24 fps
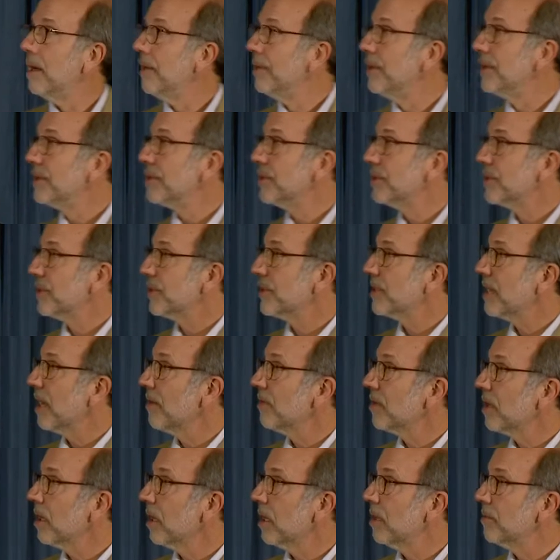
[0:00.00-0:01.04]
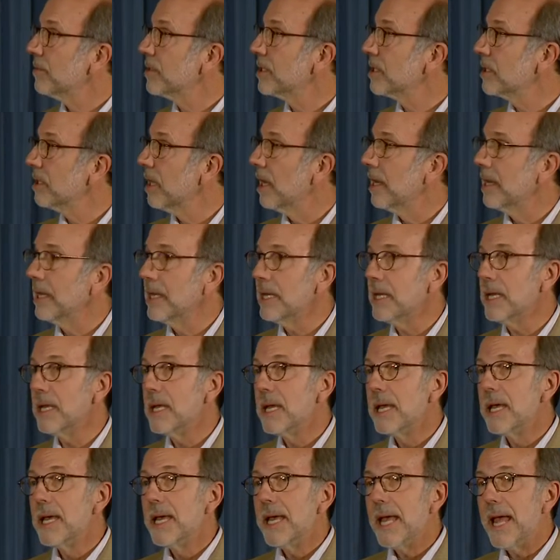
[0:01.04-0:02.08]
This is a 7-arm study,
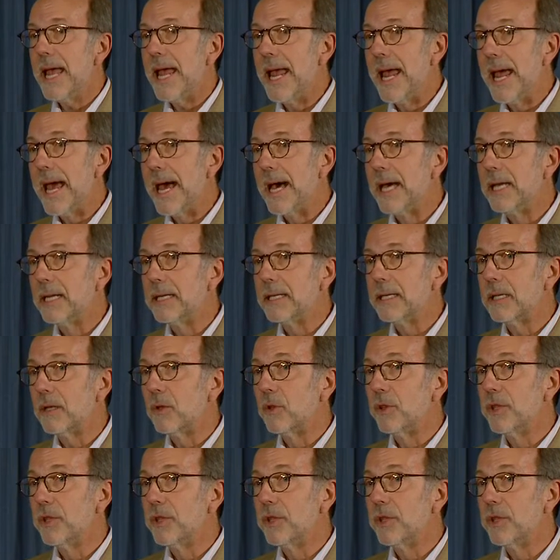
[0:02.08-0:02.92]
and